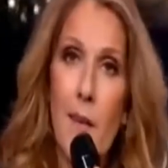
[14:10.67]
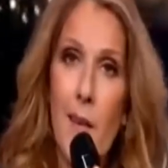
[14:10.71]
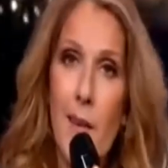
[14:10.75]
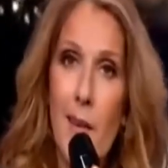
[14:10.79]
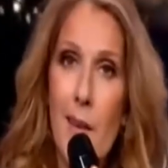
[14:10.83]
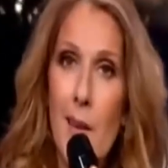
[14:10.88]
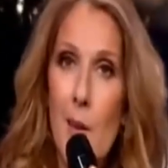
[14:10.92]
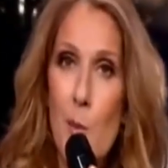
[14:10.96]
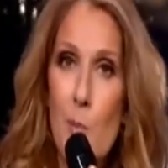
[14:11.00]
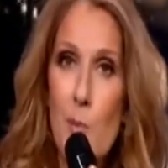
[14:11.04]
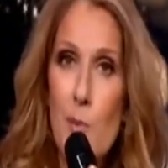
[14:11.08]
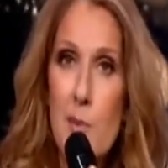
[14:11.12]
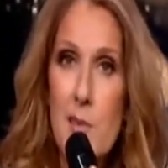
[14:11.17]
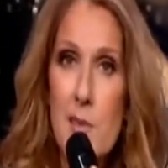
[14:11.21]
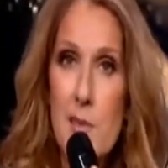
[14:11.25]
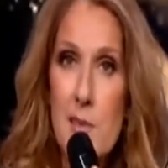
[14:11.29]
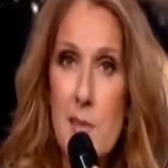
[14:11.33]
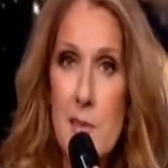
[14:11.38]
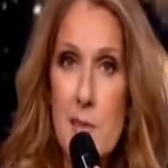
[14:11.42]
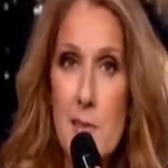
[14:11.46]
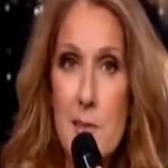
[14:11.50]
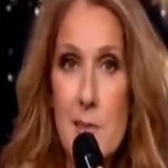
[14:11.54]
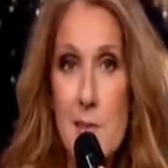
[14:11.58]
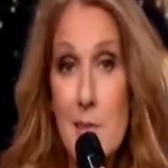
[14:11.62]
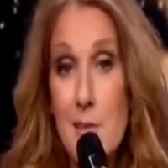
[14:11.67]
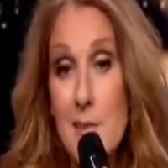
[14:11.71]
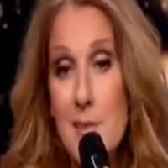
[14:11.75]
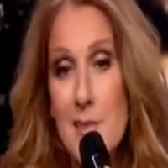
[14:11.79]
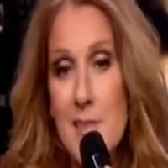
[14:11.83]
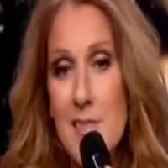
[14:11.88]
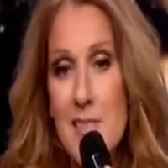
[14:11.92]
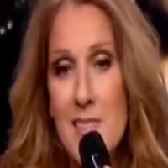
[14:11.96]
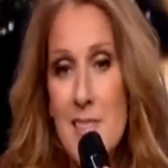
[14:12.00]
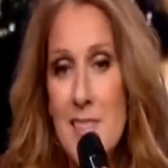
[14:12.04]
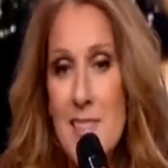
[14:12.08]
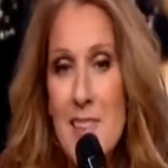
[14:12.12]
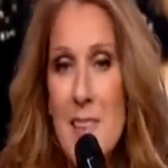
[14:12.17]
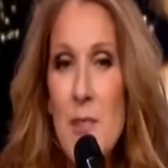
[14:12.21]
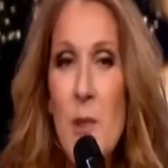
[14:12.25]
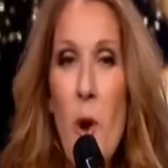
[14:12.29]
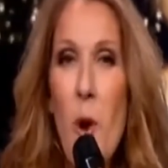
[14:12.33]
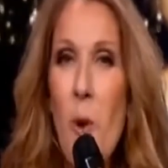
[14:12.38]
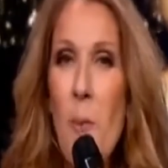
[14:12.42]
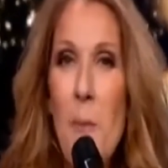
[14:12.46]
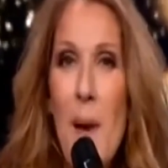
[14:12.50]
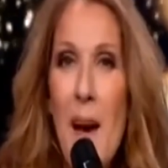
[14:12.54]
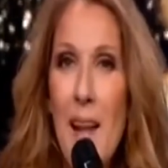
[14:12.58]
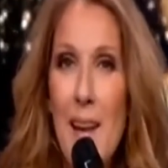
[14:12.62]
lyrics and stunning vocal
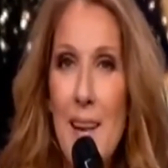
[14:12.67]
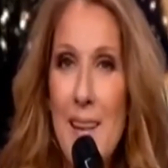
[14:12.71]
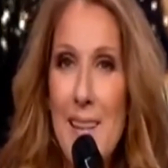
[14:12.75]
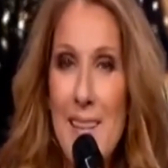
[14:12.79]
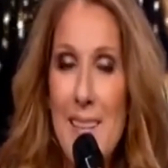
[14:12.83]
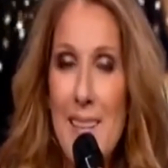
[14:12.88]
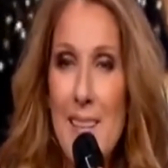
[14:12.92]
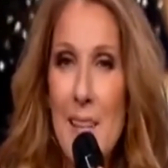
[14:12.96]
range has